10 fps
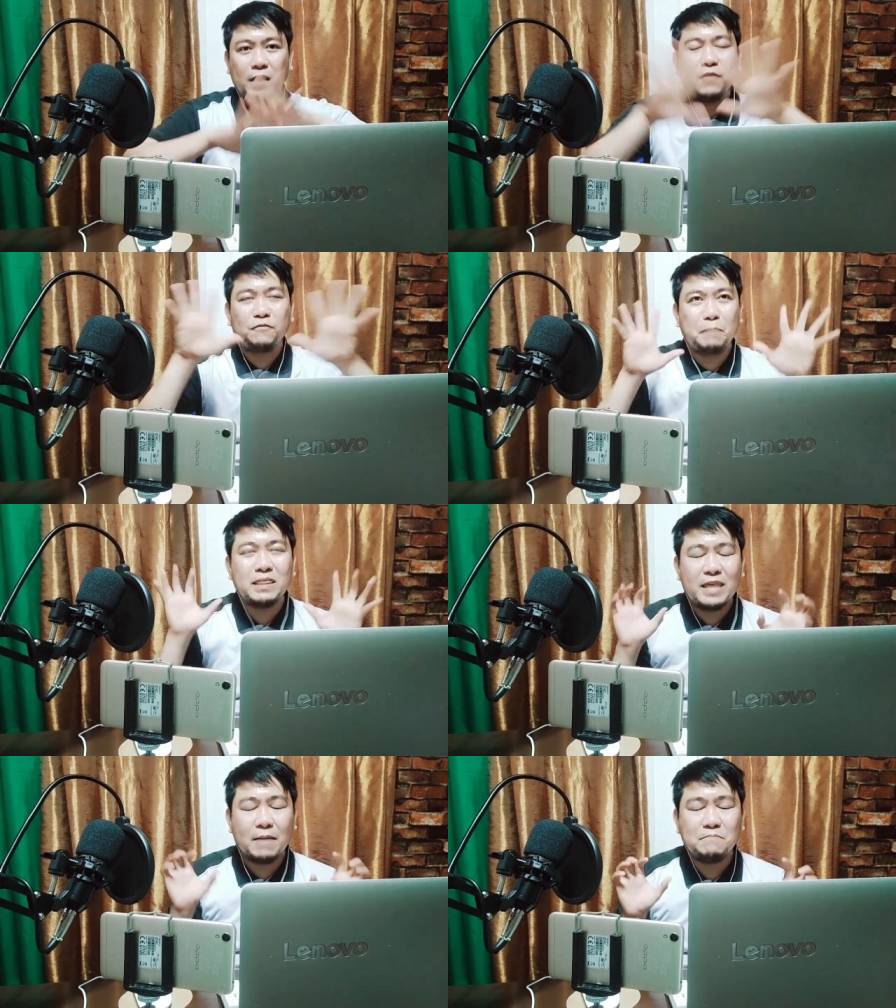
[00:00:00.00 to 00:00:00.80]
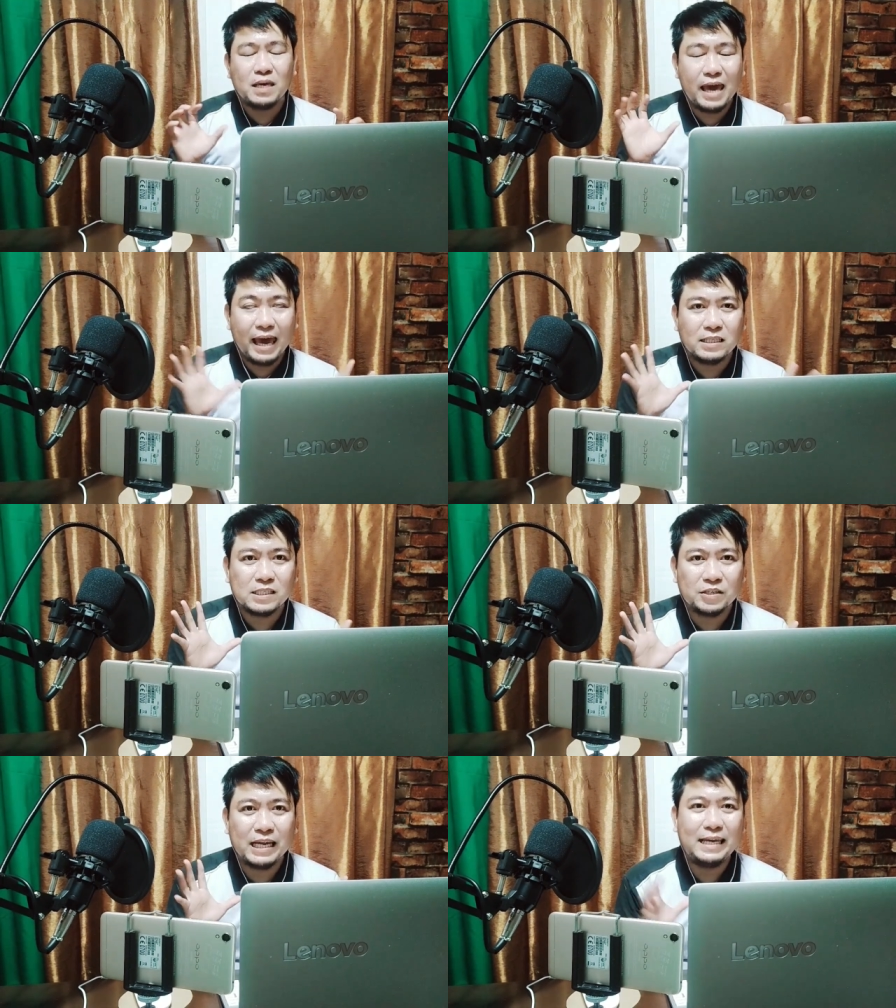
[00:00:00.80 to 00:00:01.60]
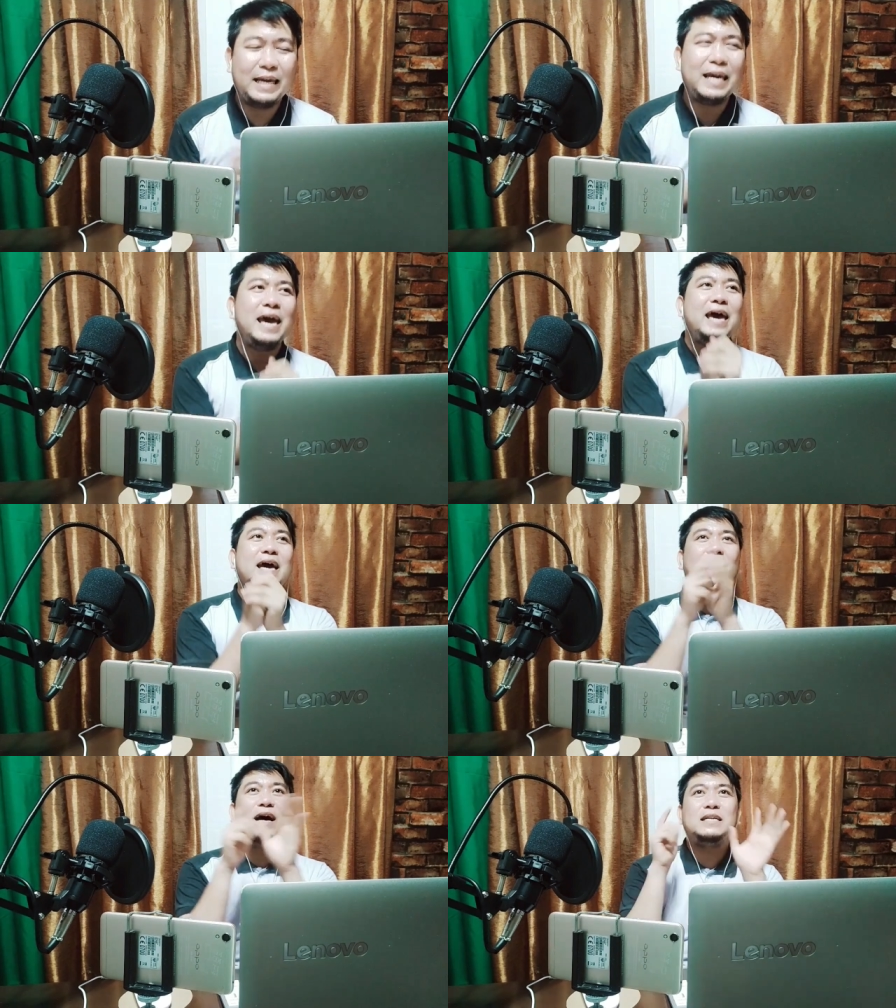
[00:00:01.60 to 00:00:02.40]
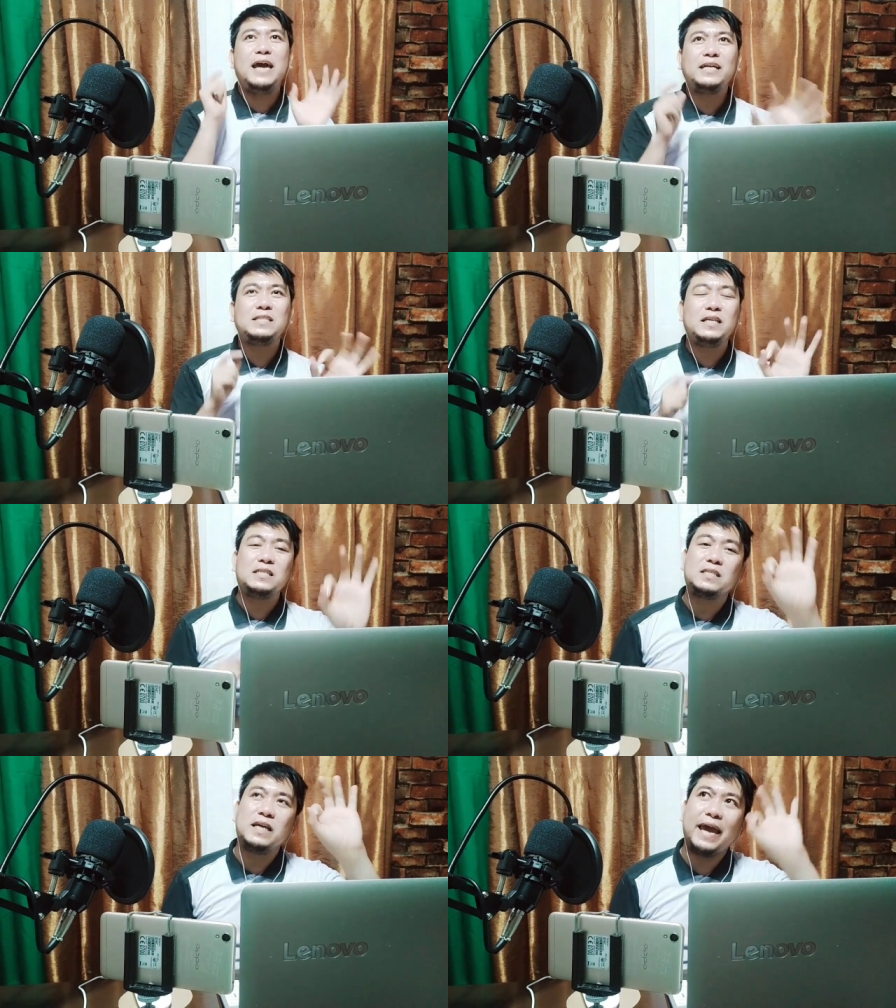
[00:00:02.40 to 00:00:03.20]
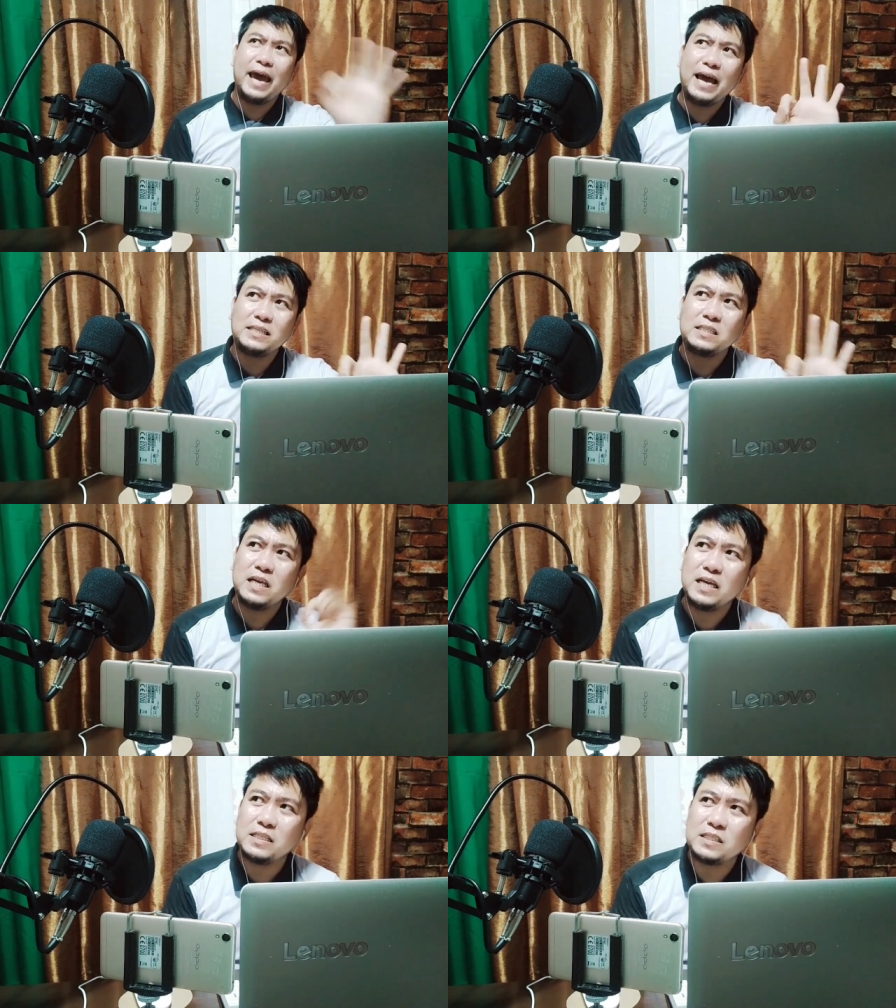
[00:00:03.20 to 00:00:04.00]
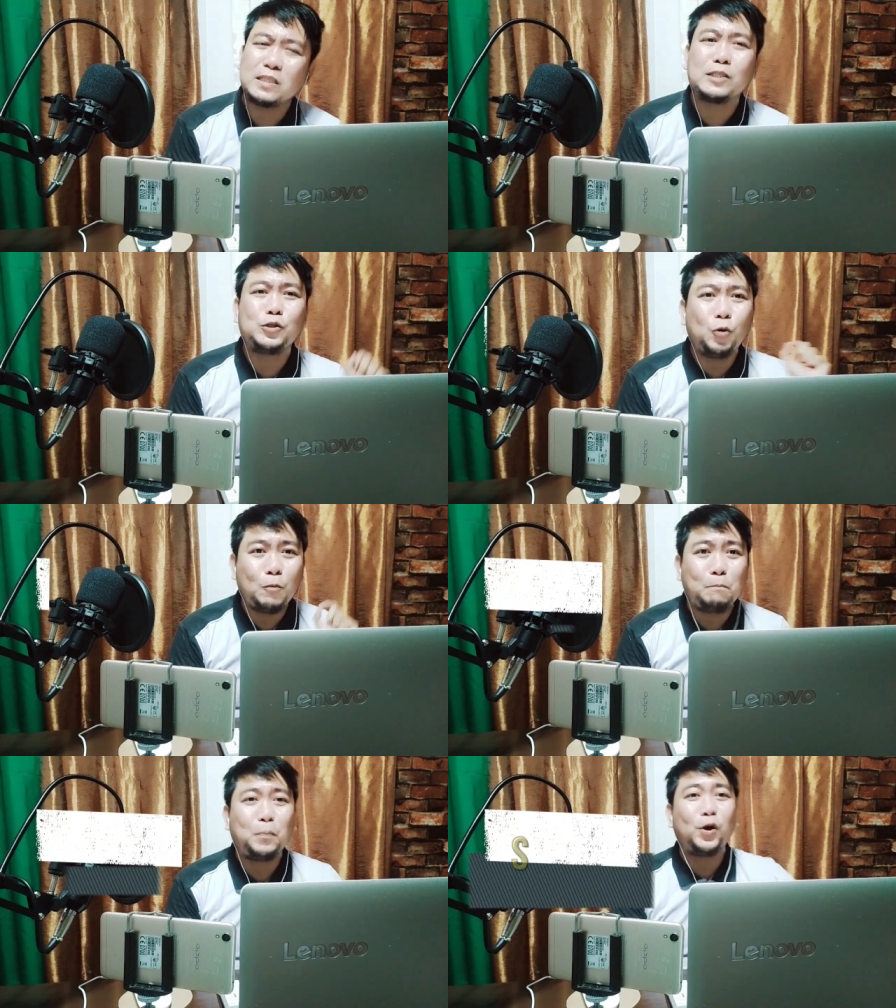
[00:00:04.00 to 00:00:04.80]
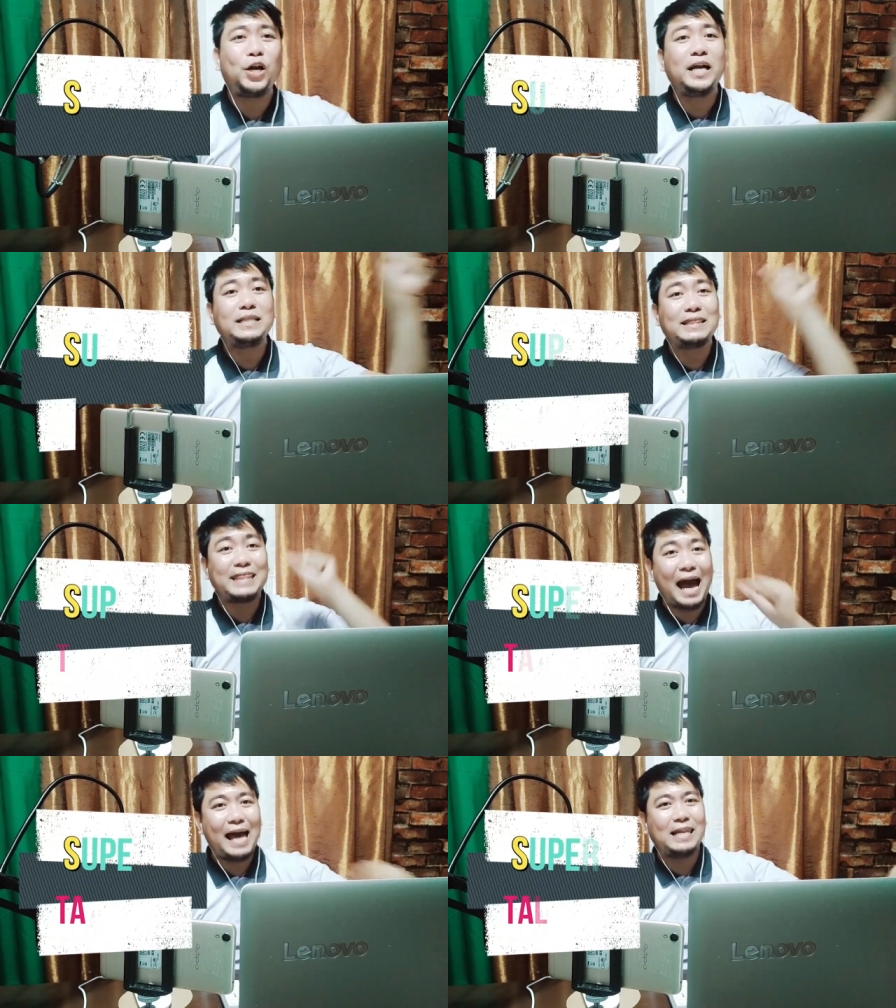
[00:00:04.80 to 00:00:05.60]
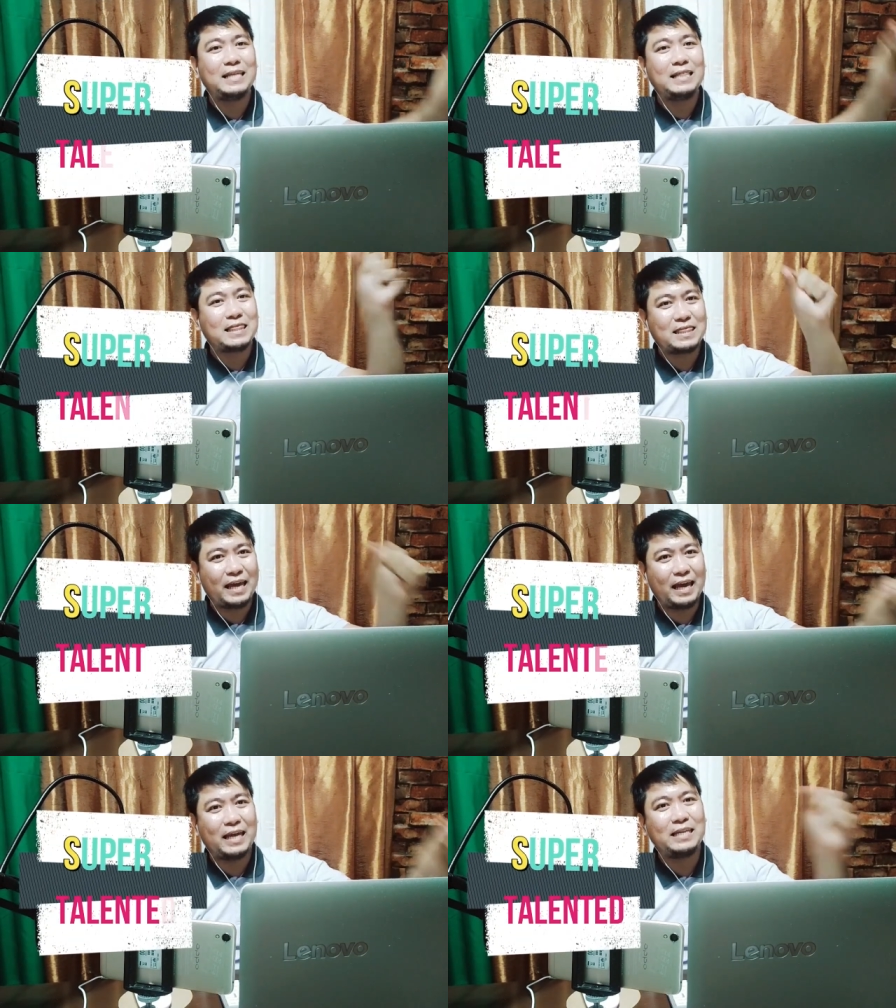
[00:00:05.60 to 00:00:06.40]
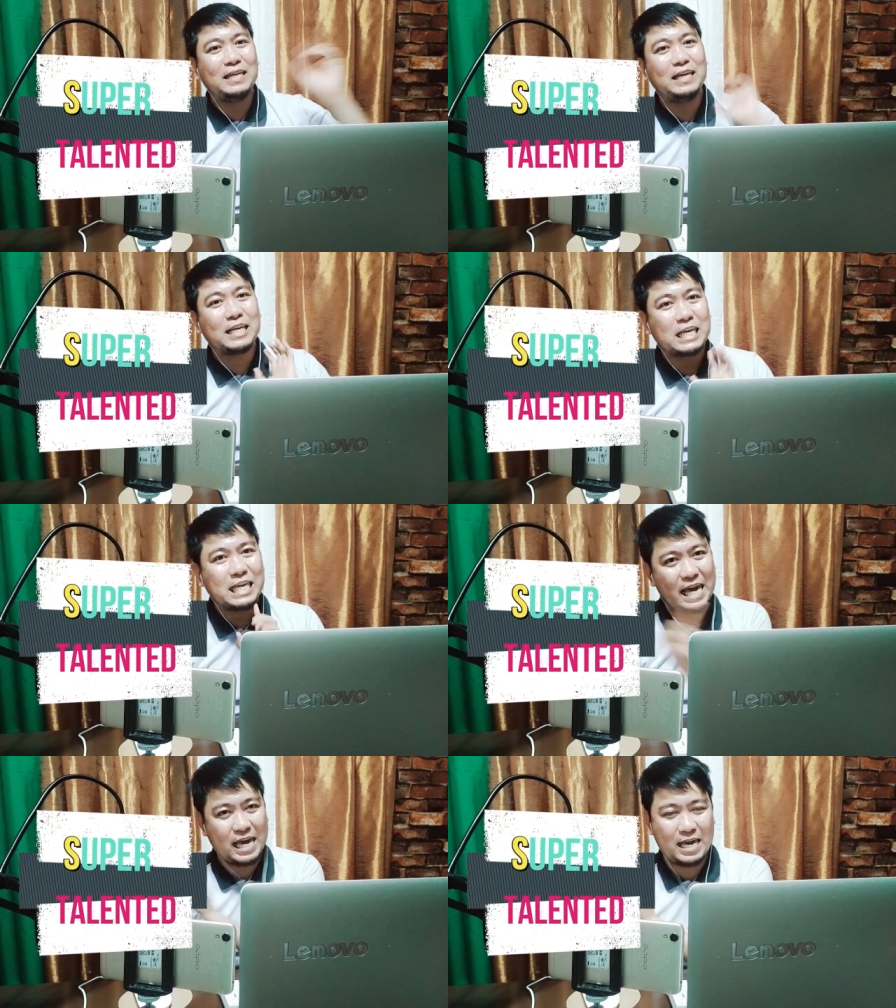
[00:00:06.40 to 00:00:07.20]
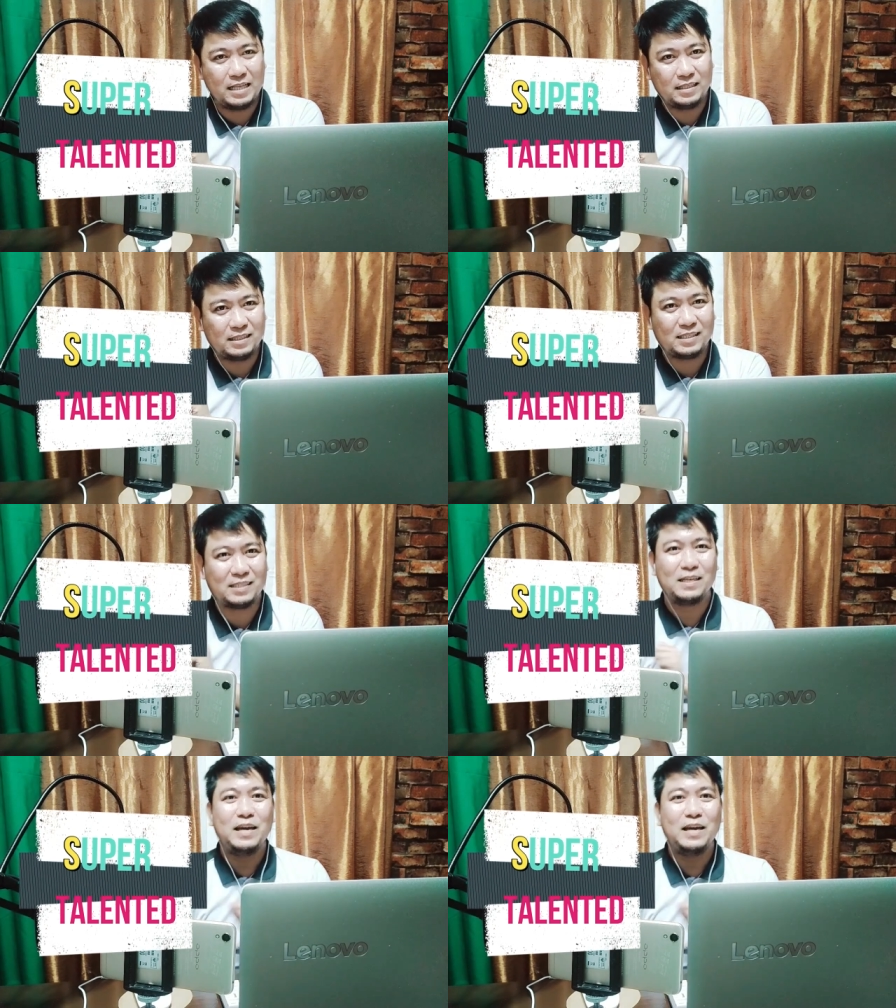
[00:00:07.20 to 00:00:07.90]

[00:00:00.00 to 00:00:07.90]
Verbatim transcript: if pandemic ends, really. And next is S is super talented kids.